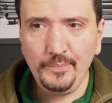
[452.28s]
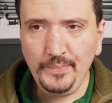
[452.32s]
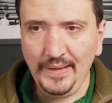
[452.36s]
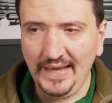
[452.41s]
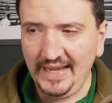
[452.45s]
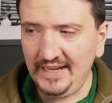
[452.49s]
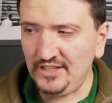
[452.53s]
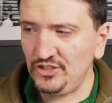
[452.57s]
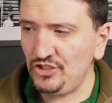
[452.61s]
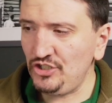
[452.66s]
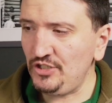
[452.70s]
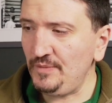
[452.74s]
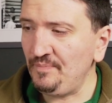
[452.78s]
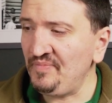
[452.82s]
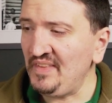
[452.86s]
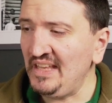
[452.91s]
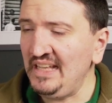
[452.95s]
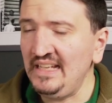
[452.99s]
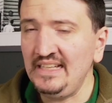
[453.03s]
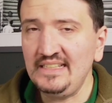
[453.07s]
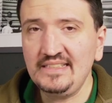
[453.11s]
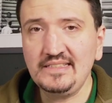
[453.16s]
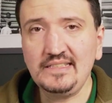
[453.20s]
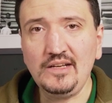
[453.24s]
patch.
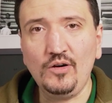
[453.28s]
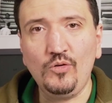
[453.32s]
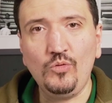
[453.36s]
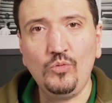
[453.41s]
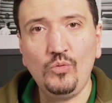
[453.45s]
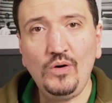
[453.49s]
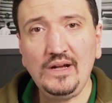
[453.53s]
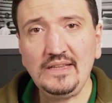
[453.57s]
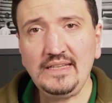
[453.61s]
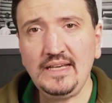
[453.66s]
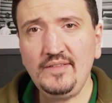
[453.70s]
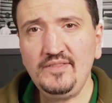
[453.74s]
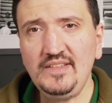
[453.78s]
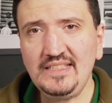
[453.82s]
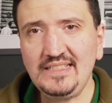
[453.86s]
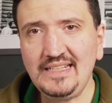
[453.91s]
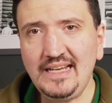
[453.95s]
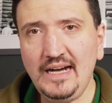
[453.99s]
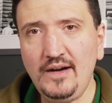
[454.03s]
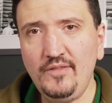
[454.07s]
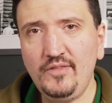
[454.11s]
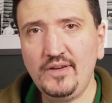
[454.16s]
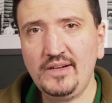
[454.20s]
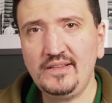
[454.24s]
So what I've
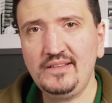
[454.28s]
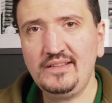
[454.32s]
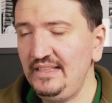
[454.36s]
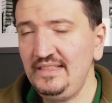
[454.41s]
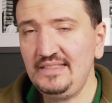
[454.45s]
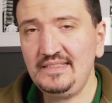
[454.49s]
discovered